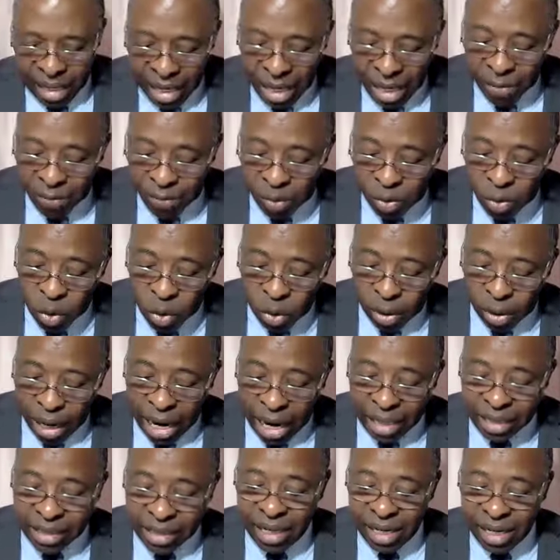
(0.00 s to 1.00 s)
Even look
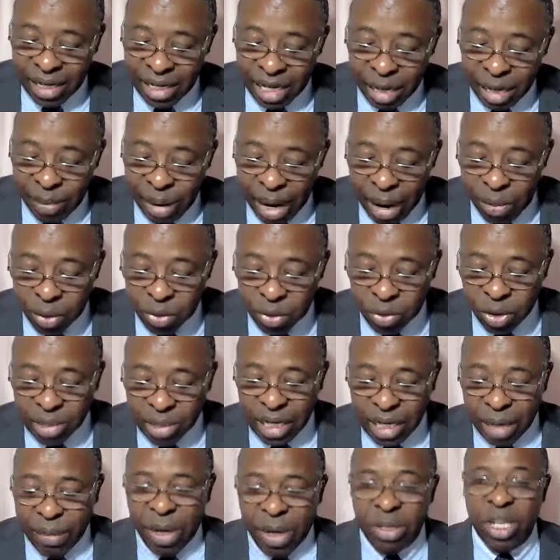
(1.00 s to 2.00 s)
at, the Bible
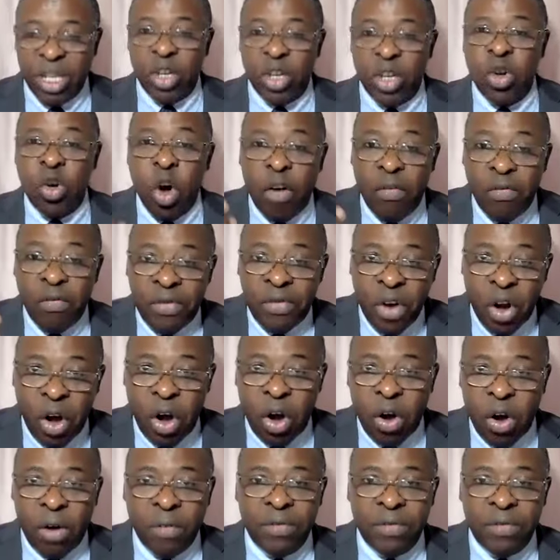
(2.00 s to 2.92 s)
talks about the governor